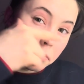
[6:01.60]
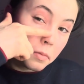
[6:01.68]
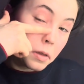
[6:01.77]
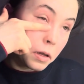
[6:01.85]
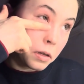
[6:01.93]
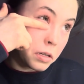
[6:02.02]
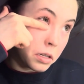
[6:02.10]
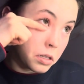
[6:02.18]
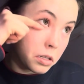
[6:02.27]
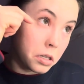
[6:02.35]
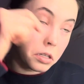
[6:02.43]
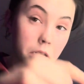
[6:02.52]
That does
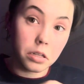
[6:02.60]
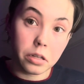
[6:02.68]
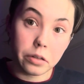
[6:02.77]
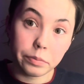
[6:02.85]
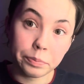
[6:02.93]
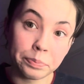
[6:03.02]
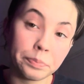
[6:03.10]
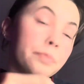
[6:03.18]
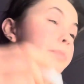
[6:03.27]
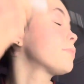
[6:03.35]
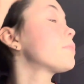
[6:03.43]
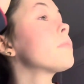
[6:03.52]
kind of sting.
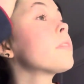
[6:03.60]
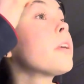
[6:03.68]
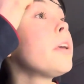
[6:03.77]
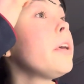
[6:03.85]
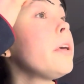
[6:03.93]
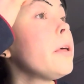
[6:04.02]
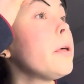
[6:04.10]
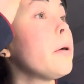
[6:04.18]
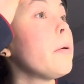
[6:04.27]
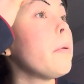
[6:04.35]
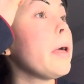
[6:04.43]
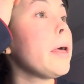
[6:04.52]

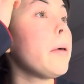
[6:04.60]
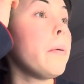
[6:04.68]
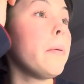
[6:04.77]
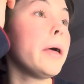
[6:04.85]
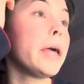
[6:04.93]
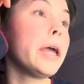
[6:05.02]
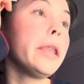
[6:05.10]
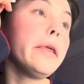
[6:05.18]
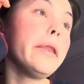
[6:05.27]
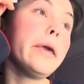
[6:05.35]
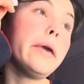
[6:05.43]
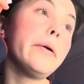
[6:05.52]
Well, what can you
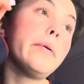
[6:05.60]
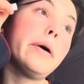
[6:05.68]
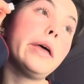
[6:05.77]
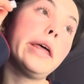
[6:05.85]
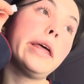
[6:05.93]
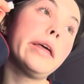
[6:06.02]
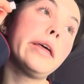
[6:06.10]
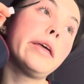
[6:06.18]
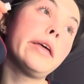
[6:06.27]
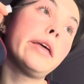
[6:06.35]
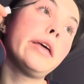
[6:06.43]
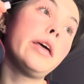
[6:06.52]
do?
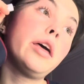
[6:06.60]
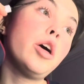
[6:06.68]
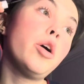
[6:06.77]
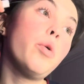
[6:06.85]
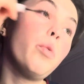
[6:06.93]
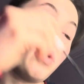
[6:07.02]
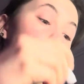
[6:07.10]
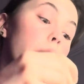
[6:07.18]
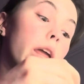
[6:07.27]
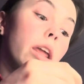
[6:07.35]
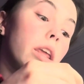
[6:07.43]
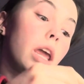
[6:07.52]
What
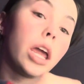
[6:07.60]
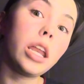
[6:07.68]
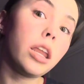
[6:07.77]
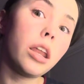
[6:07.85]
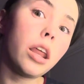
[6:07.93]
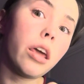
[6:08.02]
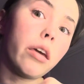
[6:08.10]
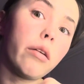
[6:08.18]
can you do?